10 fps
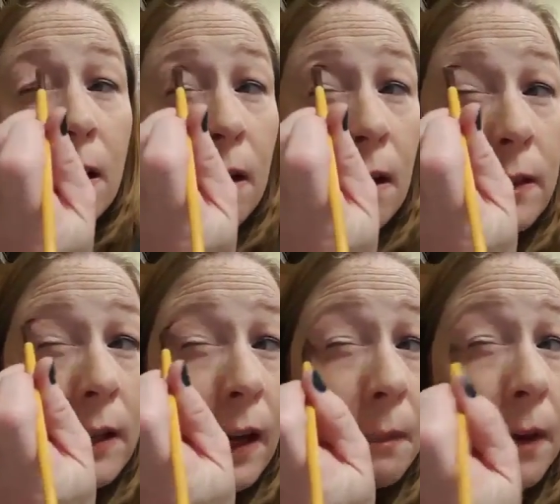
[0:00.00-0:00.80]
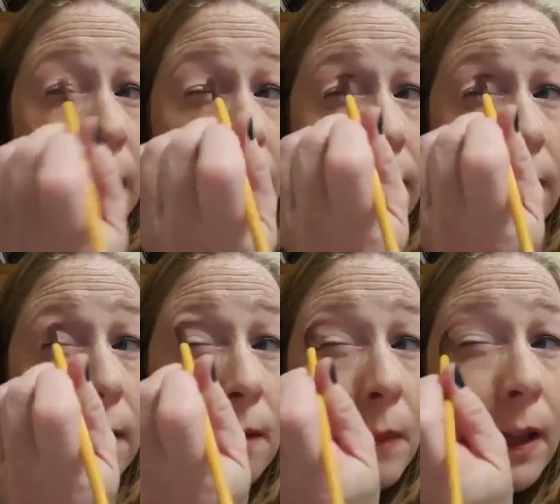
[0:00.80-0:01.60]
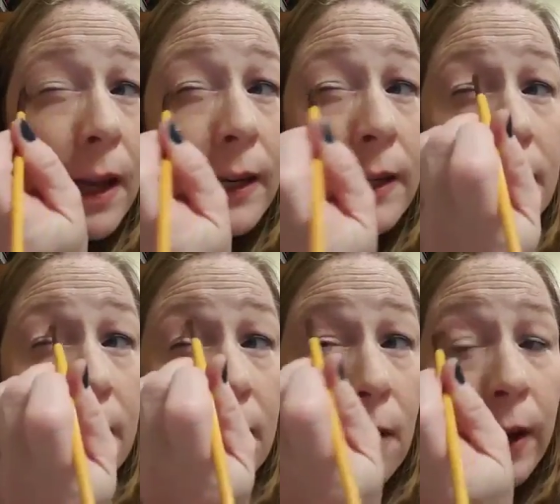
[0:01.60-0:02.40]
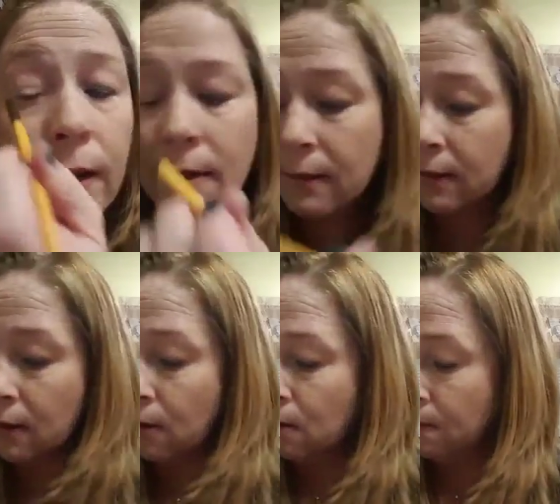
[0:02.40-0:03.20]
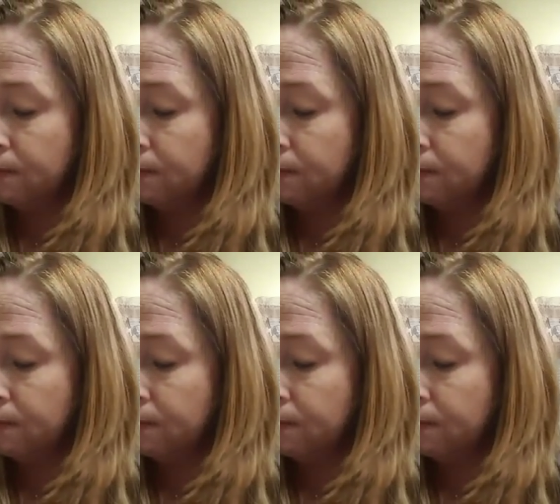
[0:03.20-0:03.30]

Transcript: on top, and my lighting's not the greatest, so.